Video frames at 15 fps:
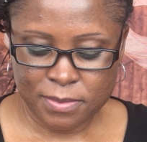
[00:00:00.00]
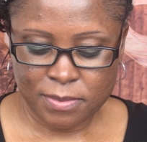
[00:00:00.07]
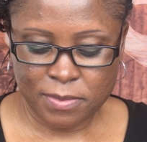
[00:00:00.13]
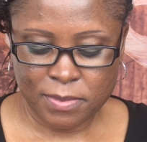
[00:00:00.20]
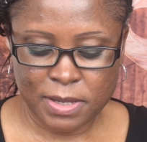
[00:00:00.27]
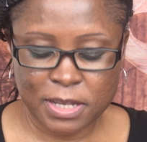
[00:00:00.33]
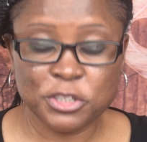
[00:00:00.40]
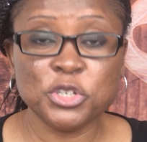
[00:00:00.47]

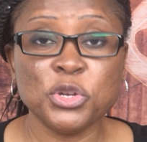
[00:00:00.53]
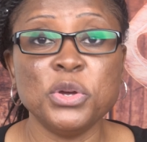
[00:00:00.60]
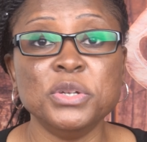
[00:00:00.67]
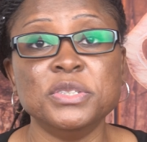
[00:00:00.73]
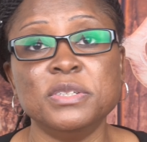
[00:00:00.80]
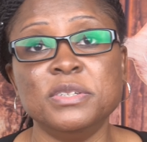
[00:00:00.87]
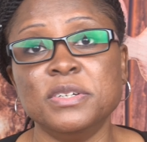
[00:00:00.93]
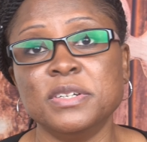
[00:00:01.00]
Then you're going
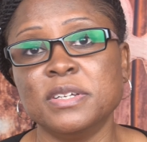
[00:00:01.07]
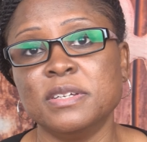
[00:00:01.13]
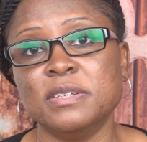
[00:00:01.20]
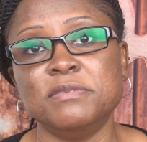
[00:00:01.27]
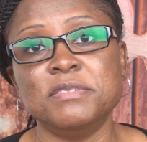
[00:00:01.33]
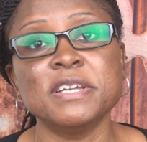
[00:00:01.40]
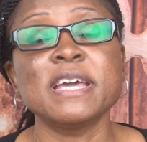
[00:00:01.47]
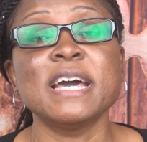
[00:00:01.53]
to drink it.
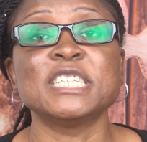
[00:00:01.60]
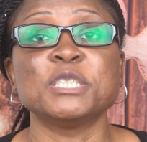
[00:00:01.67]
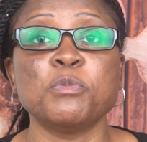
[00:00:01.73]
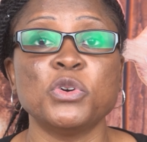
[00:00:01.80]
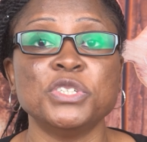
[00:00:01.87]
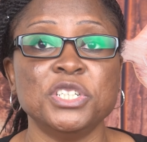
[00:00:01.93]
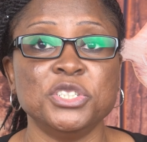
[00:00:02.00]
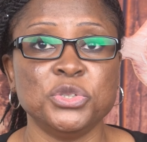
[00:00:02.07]
Drink as
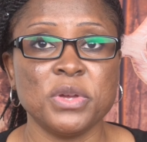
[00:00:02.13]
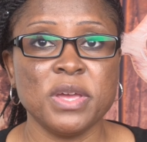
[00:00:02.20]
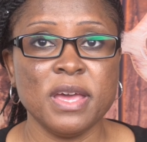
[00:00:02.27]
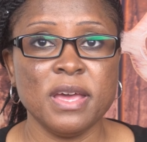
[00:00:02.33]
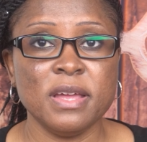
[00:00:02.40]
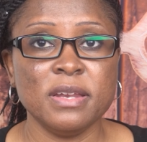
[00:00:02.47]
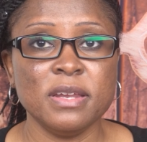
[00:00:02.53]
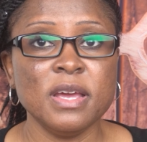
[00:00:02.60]
much as you
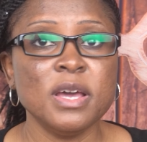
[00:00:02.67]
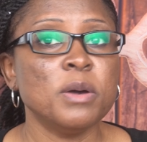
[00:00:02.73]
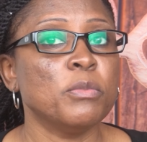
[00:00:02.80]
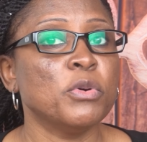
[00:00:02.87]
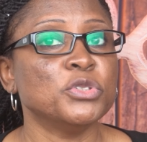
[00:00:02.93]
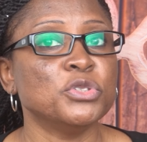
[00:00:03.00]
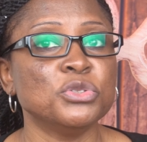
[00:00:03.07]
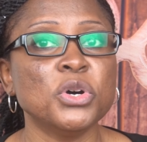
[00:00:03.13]
can,
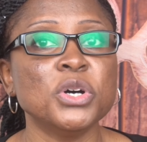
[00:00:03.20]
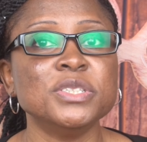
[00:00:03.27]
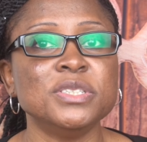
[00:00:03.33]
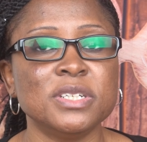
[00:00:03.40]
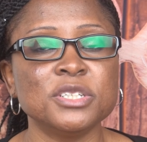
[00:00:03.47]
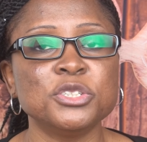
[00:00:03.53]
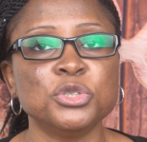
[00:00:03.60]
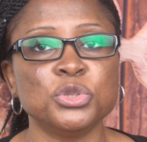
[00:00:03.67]
but do not
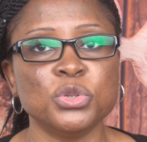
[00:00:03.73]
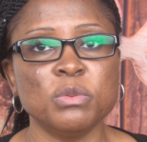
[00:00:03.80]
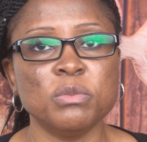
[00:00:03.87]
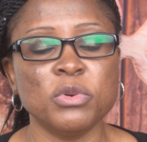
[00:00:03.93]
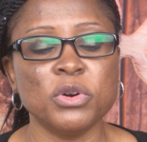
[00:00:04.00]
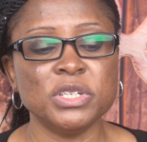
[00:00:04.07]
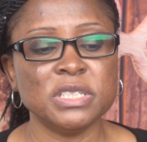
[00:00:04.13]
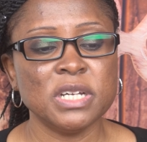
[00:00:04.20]
drink too
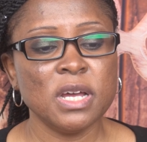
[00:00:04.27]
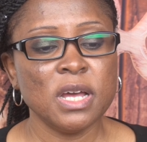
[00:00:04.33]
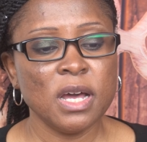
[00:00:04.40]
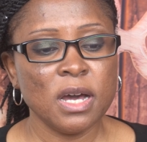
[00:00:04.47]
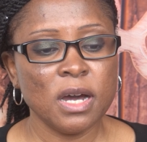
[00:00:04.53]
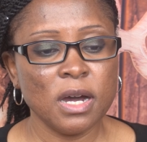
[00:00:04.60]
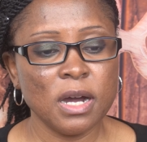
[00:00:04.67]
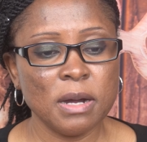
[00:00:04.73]
much.
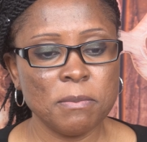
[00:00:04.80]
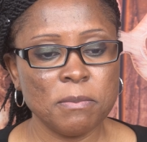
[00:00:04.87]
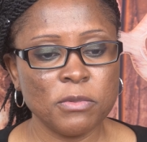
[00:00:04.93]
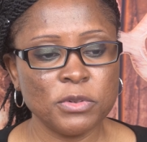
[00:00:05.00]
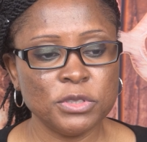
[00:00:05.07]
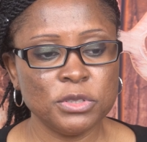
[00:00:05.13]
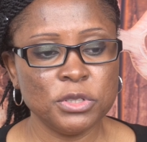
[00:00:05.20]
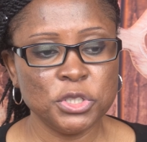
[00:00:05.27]

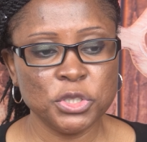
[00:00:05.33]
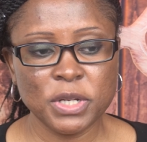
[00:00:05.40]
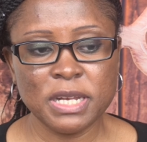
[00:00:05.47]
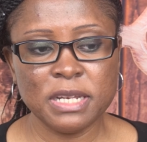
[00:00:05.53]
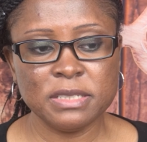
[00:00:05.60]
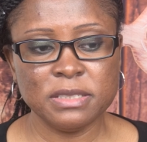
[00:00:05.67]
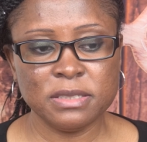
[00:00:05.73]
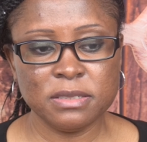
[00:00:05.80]

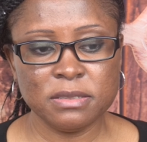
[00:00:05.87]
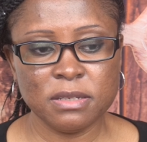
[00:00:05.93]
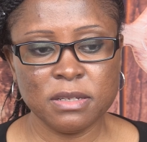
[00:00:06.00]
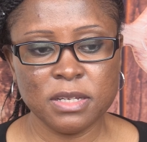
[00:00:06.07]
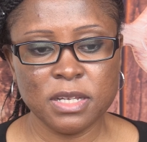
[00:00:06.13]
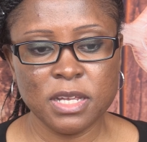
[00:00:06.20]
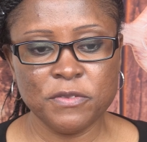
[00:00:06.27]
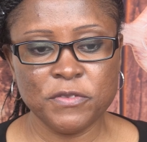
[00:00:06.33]
Usually,
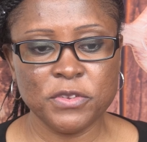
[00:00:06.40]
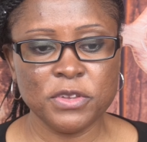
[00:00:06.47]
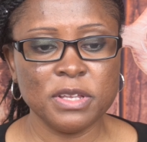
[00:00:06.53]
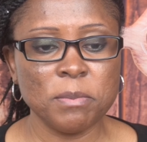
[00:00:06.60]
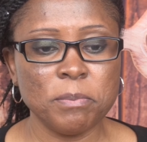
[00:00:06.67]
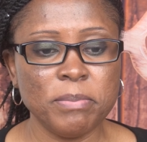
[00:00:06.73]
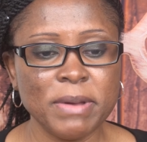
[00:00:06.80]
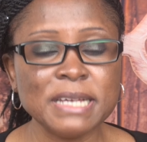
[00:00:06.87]
the
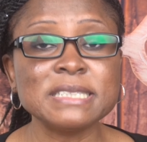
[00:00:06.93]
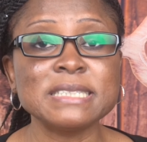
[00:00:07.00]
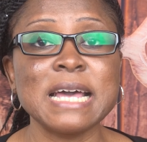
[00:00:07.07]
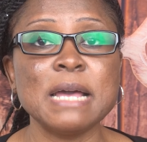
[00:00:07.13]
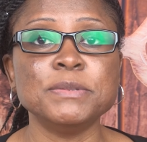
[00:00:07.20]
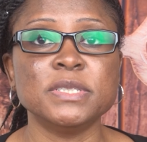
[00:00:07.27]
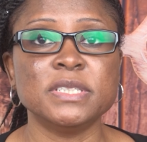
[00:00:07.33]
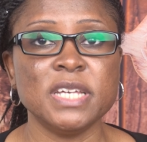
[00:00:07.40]
best
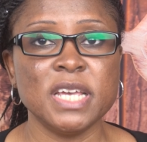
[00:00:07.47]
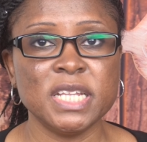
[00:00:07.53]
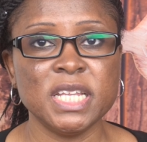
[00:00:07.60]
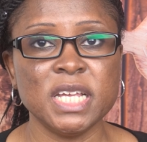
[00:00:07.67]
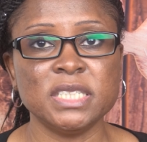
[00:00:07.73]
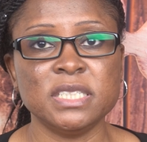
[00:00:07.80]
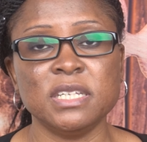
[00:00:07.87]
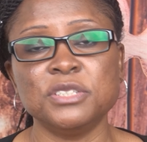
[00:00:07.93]
time to take
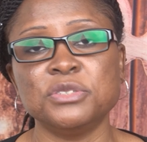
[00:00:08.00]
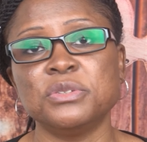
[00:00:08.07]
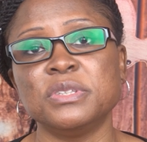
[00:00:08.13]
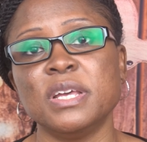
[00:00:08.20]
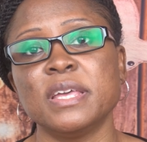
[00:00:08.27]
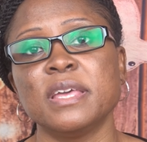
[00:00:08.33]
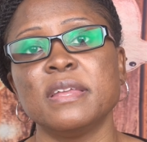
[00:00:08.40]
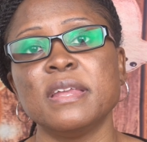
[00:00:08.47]
this is to
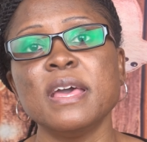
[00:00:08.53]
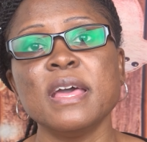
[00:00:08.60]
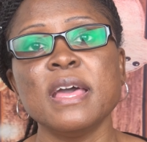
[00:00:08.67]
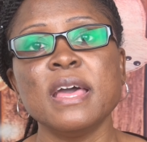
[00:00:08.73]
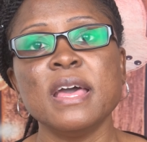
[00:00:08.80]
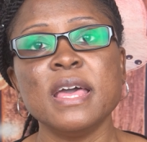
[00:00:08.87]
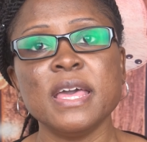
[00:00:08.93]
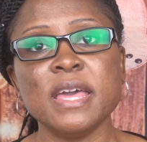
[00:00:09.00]
take it
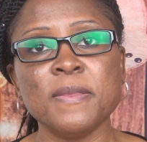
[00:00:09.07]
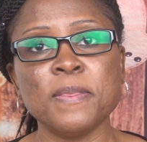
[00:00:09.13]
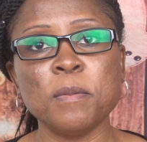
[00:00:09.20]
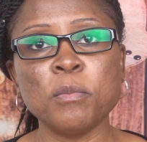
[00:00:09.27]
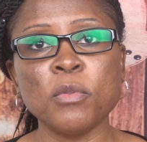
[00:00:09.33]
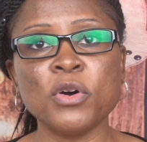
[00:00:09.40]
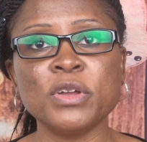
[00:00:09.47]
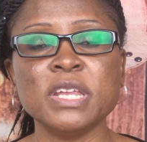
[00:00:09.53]
in the
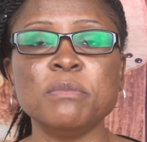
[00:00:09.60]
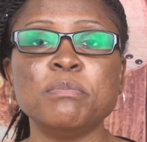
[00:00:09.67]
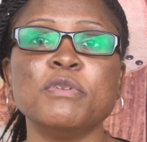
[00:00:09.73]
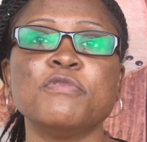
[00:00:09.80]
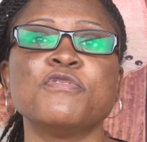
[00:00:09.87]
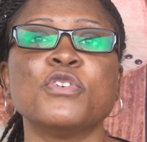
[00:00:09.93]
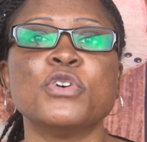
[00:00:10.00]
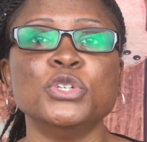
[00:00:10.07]
morning
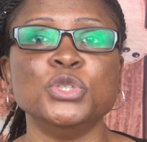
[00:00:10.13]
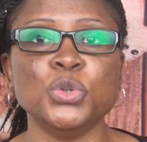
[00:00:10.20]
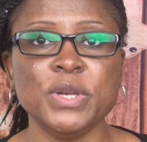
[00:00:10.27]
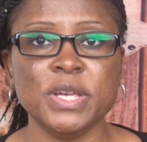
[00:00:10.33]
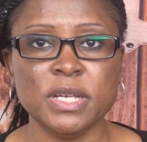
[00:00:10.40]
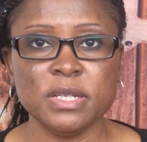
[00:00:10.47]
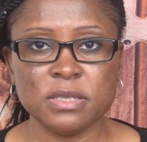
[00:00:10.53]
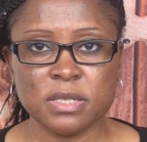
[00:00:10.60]
before you
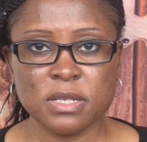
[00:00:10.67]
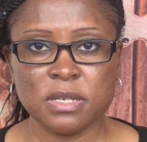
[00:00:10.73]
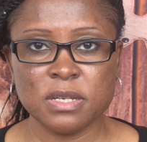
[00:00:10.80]
eat,